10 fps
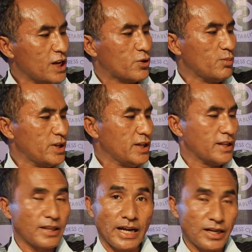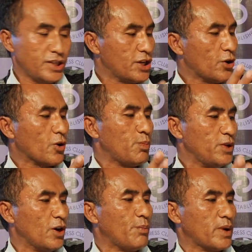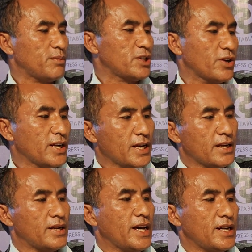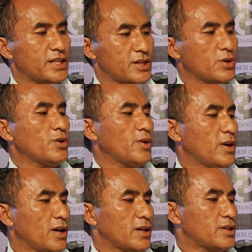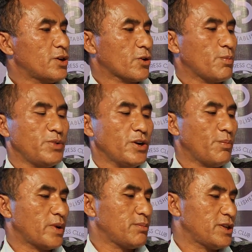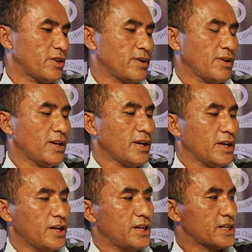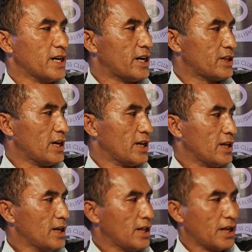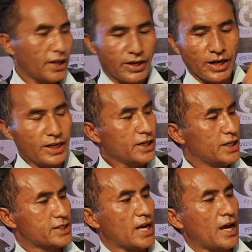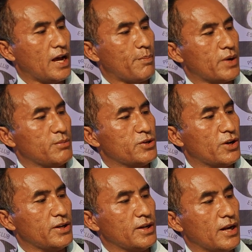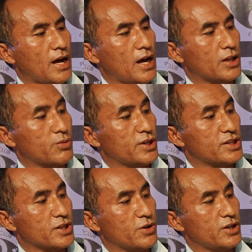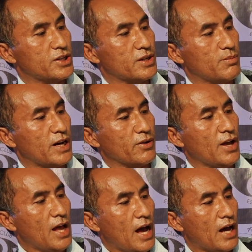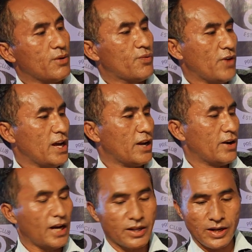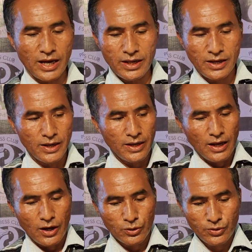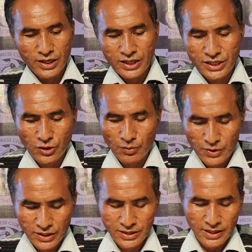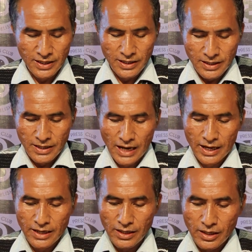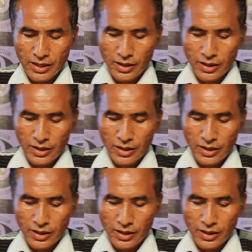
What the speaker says: to me that the zero copy of permission, there is no zero copy of permission in this RTI. Regarding this permission 22nd December, I will file another RTI to the DC office that